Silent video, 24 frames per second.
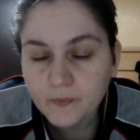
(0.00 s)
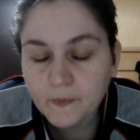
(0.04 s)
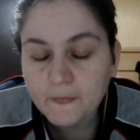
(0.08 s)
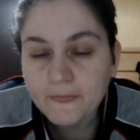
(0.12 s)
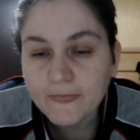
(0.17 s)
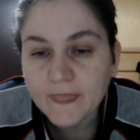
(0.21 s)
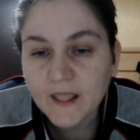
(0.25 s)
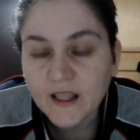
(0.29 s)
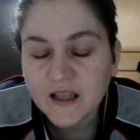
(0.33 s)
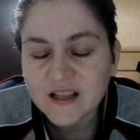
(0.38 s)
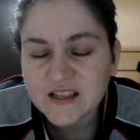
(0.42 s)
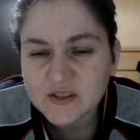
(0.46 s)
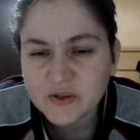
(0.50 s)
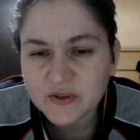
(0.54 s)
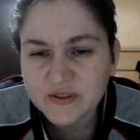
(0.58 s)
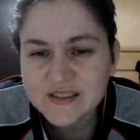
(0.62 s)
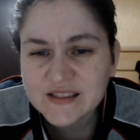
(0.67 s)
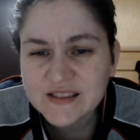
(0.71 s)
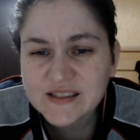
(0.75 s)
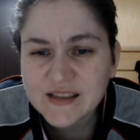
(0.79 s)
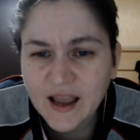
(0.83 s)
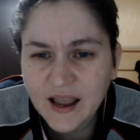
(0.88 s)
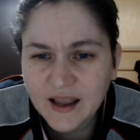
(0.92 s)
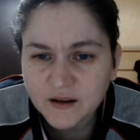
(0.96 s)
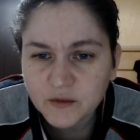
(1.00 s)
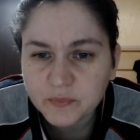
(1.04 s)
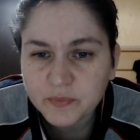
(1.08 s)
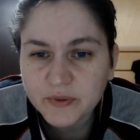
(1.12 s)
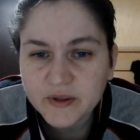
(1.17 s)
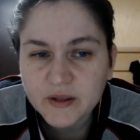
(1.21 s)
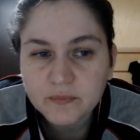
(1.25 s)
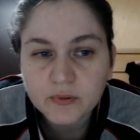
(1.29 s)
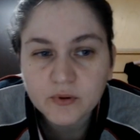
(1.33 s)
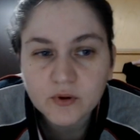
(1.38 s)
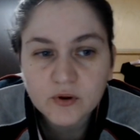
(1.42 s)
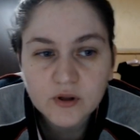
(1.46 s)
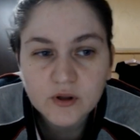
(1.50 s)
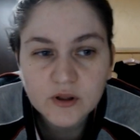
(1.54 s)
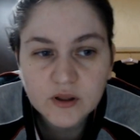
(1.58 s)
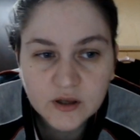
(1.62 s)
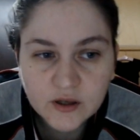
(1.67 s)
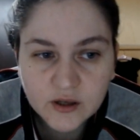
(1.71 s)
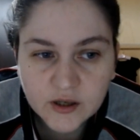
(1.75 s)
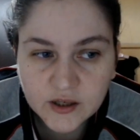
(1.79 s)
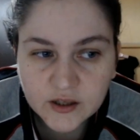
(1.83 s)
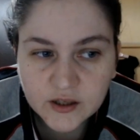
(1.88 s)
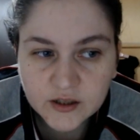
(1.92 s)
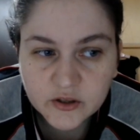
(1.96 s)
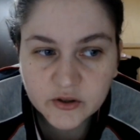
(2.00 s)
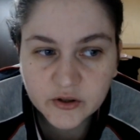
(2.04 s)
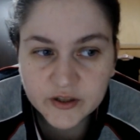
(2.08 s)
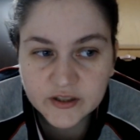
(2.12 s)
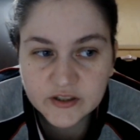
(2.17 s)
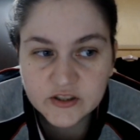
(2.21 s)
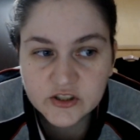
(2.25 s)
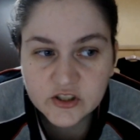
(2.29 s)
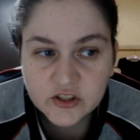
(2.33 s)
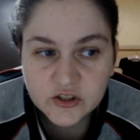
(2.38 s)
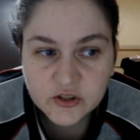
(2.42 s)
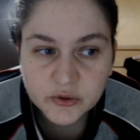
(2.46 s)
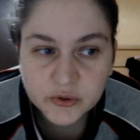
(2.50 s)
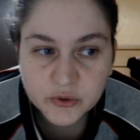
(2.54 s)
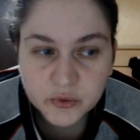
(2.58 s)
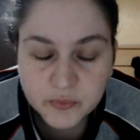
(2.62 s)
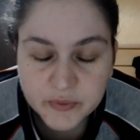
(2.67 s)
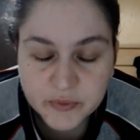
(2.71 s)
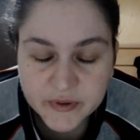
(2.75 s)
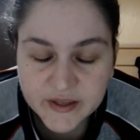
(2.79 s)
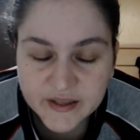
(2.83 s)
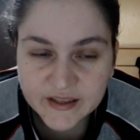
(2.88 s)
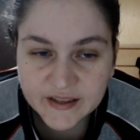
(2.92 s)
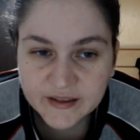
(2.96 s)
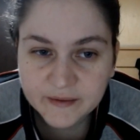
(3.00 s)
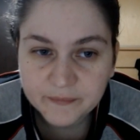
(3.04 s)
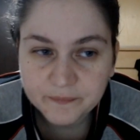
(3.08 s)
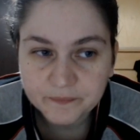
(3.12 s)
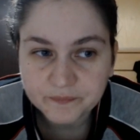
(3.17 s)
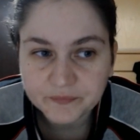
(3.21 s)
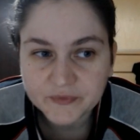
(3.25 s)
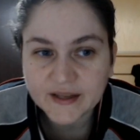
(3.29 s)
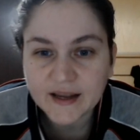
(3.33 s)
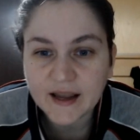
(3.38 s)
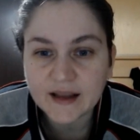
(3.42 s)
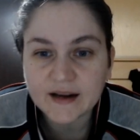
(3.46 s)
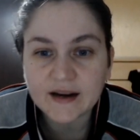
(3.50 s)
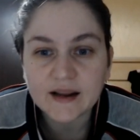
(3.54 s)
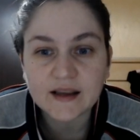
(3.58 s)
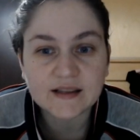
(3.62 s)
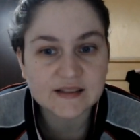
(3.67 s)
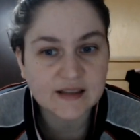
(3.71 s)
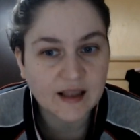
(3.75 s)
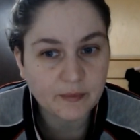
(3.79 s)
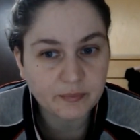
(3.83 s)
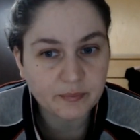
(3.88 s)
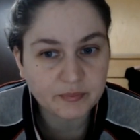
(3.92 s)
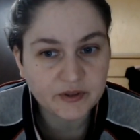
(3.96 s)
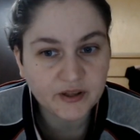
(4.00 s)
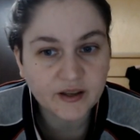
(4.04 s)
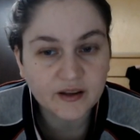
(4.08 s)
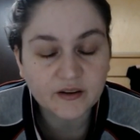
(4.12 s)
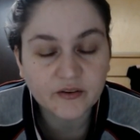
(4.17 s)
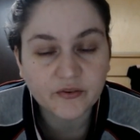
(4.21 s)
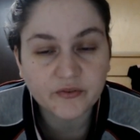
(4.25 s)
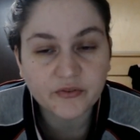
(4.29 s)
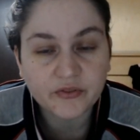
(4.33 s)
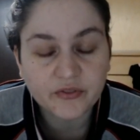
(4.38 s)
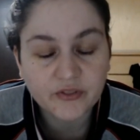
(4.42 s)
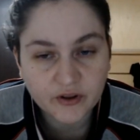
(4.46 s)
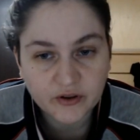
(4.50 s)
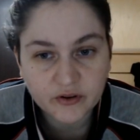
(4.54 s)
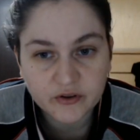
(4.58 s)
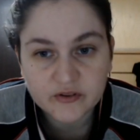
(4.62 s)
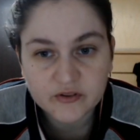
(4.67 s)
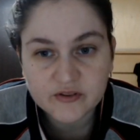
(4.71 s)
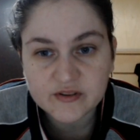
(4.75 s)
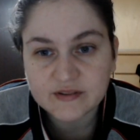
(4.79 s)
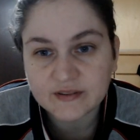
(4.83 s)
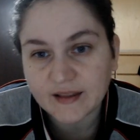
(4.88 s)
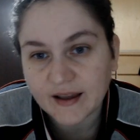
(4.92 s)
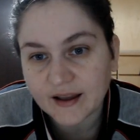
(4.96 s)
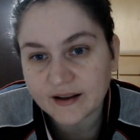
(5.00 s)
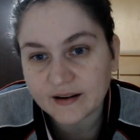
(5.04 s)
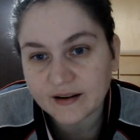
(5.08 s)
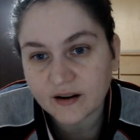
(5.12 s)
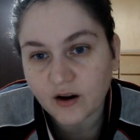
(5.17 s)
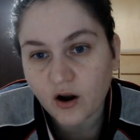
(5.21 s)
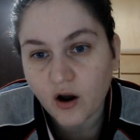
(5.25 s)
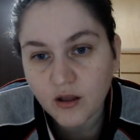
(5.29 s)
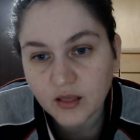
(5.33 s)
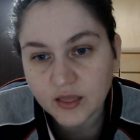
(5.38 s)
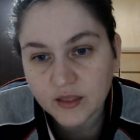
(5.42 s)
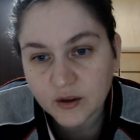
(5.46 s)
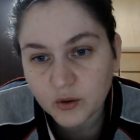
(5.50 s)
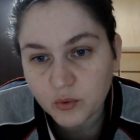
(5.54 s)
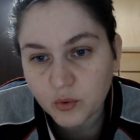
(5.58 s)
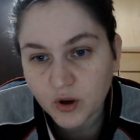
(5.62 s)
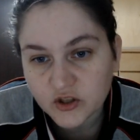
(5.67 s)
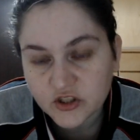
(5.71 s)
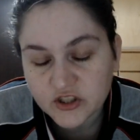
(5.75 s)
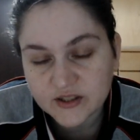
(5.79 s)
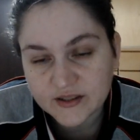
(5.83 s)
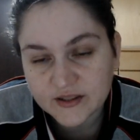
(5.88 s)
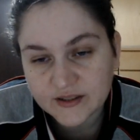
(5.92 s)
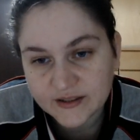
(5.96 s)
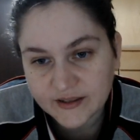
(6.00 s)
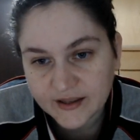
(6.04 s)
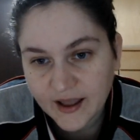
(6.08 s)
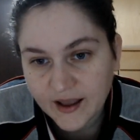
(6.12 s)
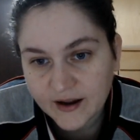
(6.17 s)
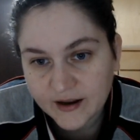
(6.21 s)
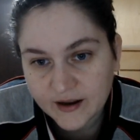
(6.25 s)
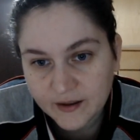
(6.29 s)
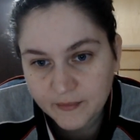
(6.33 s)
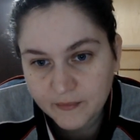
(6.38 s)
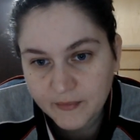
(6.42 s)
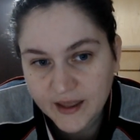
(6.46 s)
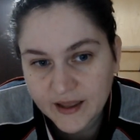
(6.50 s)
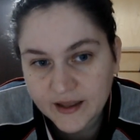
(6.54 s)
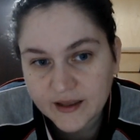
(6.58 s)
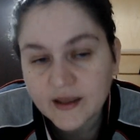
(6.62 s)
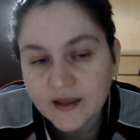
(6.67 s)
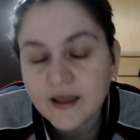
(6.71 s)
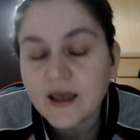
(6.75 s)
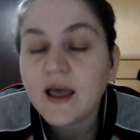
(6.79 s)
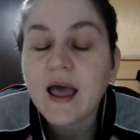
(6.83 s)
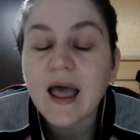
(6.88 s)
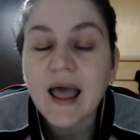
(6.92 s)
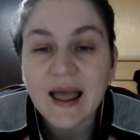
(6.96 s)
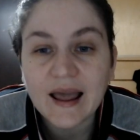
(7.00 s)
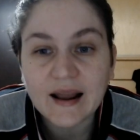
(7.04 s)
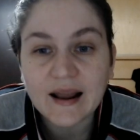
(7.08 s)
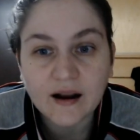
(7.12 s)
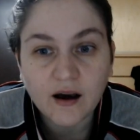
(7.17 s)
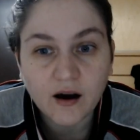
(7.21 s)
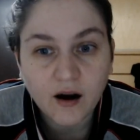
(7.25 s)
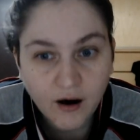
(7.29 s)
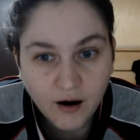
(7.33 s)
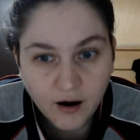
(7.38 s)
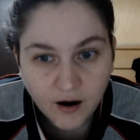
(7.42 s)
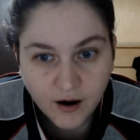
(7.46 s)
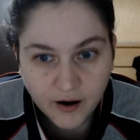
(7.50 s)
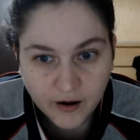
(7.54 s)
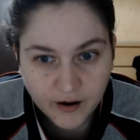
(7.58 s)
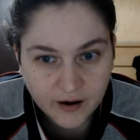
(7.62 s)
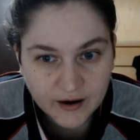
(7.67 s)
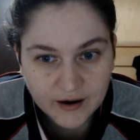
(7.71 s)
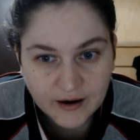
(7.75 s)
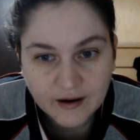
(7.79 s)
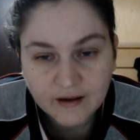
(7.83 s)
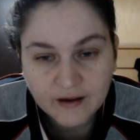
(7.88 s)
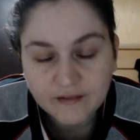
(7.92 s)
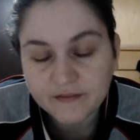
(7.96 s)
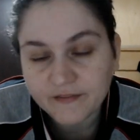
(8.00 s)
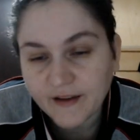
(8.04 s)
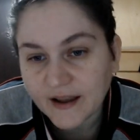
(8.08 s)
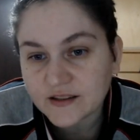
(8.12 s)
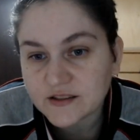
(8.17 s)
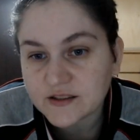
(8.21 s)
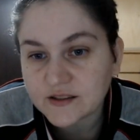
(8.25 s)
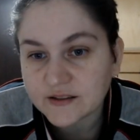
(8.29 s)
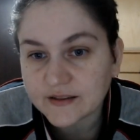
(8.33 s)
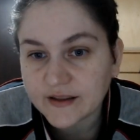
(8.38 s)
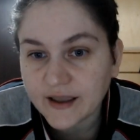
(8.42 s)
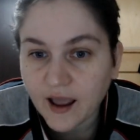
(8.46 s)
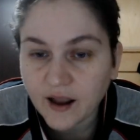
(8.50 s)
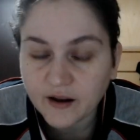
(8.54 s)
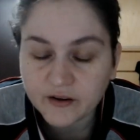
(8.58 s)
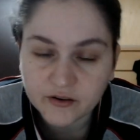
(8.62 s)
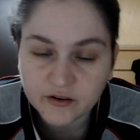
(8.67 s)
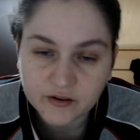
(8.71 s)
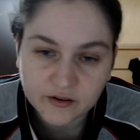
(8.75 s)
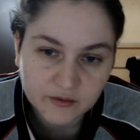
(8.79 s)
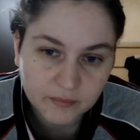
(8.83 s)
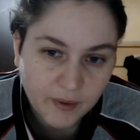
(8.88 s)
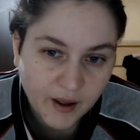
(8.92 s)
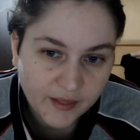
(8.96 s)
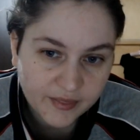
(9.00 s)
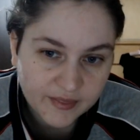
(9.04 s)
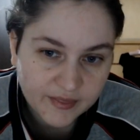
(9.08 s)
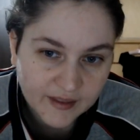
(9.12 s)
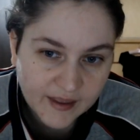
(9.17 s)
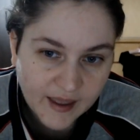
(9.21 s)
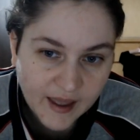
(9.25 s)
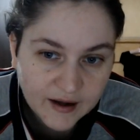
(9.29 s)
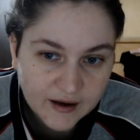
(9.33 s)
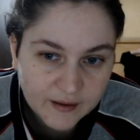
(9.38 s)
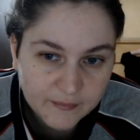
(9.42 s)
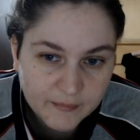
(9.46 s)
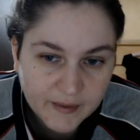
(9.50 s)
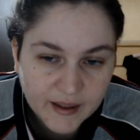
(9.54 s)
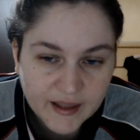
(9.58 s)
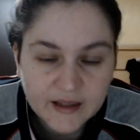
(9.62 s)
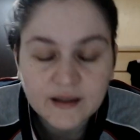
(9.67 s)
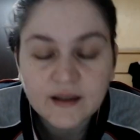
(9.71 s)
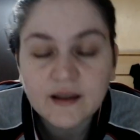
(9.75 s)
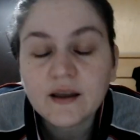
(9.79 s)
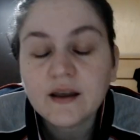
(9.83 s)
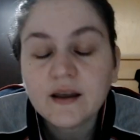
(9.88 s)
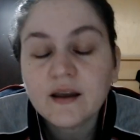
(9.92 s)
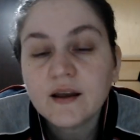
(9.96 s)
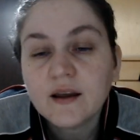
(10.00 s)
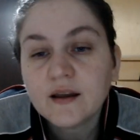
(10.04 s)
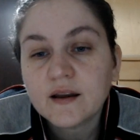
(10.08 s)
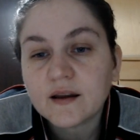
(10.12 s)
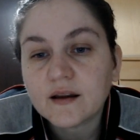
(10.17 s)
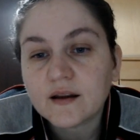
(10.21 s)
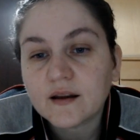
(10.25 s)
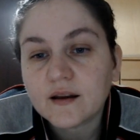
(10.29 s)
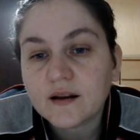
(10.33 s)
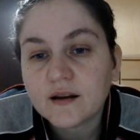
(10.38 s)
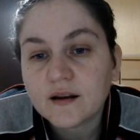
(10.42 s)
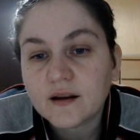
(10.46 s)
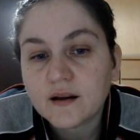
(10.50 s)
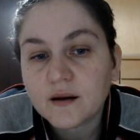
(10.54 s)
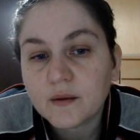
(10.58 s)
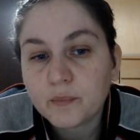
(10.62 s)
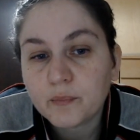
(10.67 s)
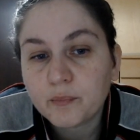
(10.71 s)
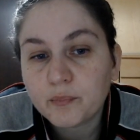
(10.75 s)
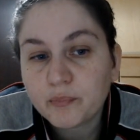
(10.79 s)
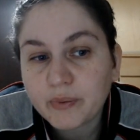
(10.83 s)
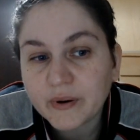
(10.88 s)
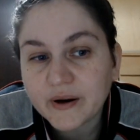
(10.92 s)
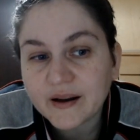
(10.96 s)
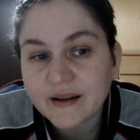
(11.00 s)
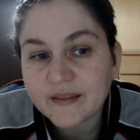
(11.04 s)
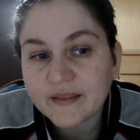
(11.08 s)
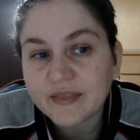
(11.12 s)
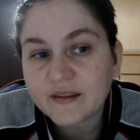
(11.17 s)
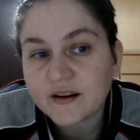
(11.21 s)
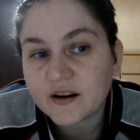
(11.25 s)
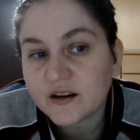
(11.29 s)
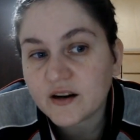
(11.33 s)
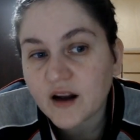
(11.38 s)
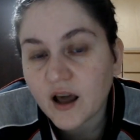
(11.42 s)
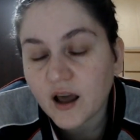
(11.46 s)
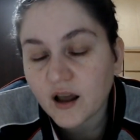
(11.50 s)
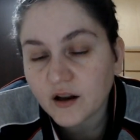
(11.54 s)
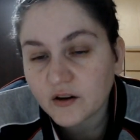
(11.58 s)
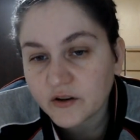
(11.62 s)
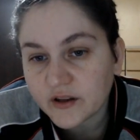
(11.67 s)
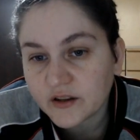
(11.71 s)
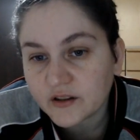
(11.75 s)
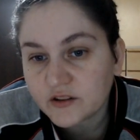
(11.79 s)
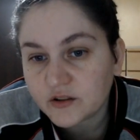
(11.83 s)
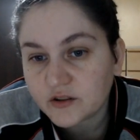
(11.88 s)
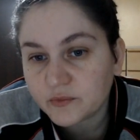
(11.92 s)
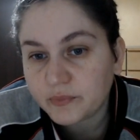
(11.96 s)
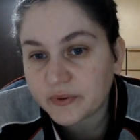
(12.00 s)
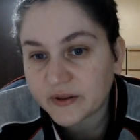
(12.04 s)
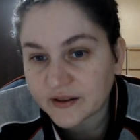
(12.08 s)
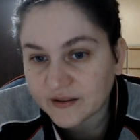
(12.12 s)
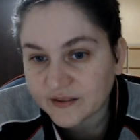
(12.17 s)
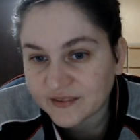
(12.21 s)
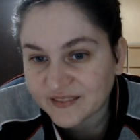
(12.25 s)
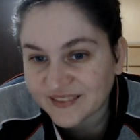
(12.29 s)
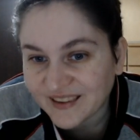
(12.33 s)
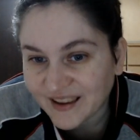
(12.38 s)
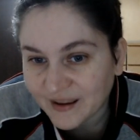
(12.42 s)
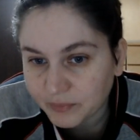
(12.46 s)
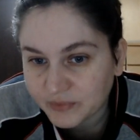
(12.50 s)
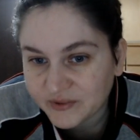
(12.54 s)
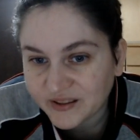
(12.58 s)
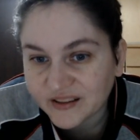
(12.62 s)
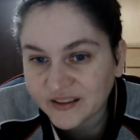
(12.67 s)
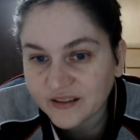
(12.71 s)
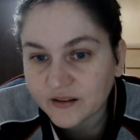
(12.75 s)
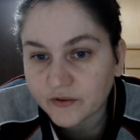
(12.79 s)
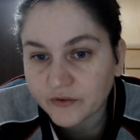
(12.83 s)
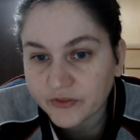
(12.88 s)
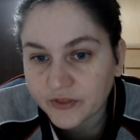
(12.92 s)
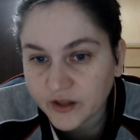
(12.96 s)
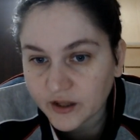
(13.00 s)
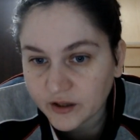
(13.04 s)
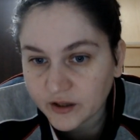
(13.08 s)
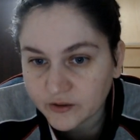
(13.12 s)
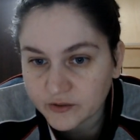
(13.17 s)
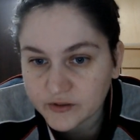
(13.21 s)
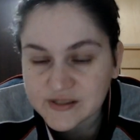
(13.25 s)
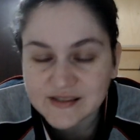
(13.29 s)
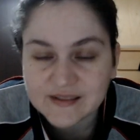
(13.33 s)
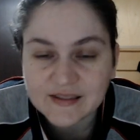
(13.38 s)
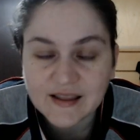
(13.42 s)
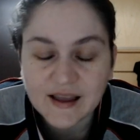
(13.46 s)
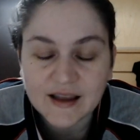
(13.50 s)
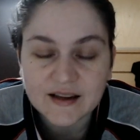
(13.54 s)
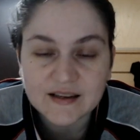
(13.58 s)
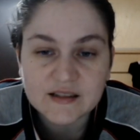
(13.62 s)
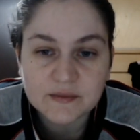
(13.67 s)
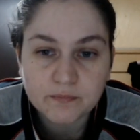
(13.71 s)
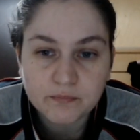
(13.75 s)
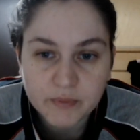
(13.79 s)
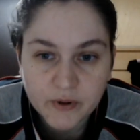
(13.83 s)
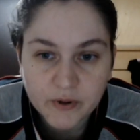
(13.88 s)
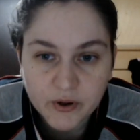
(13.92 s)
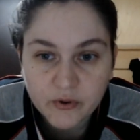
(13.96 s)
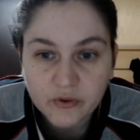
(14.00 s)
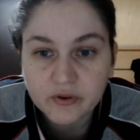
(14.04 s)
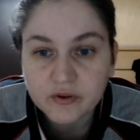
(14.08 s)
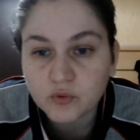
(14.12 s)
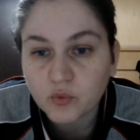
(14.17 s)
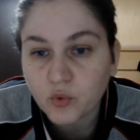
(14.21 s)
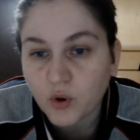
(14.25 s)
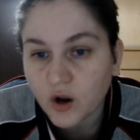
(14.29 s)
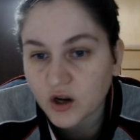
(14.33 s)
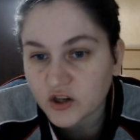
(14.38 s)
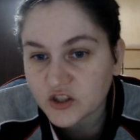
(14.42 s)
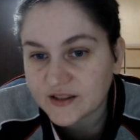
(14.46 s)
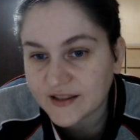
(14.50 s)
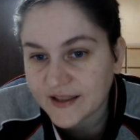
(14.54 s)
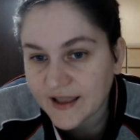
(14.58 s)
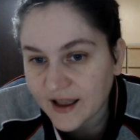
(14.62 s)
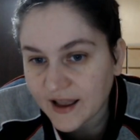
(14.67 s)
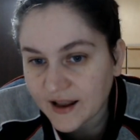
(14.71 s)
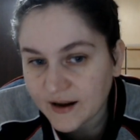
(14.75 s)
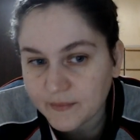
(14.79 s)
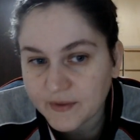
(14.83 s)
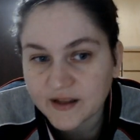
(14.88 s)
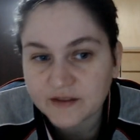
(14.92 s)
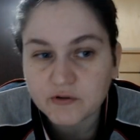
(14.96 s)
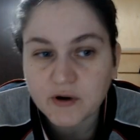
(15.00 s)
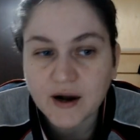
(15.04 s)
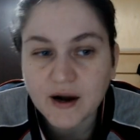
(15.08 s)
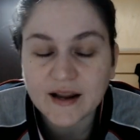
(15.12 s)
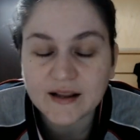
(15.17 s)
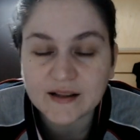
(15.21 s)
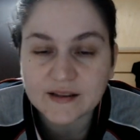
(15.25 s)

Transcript: So these kind of people are going to be kind of accepting of those that only watch the anime and are factually accurate about the anime, but they're not going to be accepting of those that both watch the anime and read